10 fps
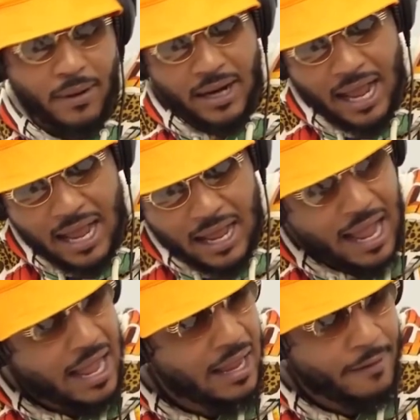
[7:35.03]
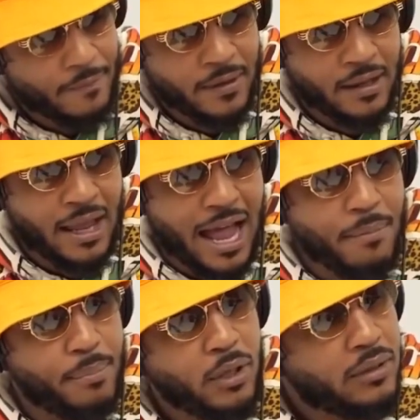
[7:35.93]
but I
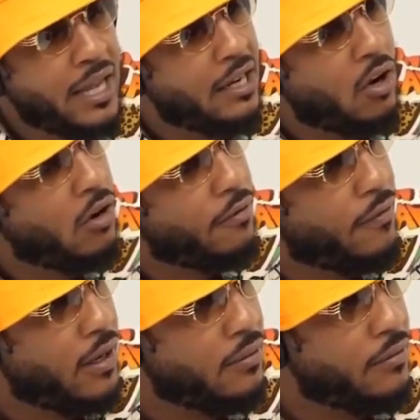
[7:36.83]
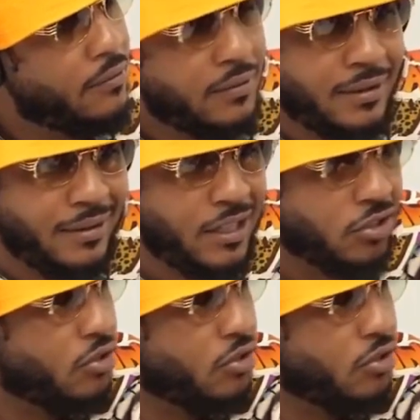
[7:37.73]
built that off of this